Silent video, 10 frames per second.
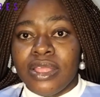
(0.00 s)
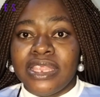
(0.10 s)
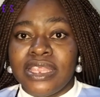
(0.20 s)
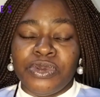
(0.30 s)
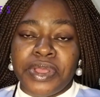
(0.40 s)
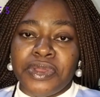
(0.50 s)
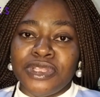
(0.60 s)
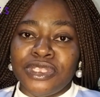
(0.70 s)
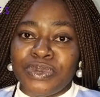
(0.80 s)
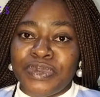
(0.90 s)
That's what we're
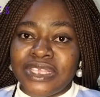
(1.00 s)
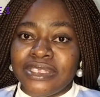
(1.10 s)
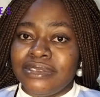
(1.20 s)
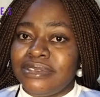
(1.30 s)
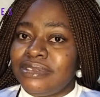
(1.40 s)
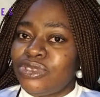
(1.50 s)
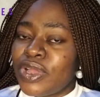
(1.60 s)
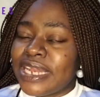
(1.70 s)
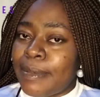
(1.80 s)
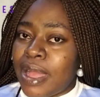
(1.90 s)
going to be
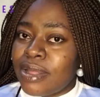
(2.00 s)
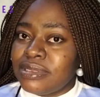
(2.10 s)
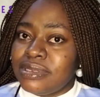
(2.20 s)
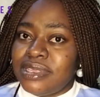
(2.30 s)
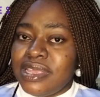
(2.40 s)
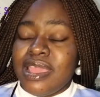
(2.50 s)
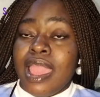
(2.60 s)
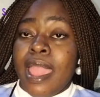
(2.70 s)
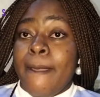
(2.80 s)
talking about today.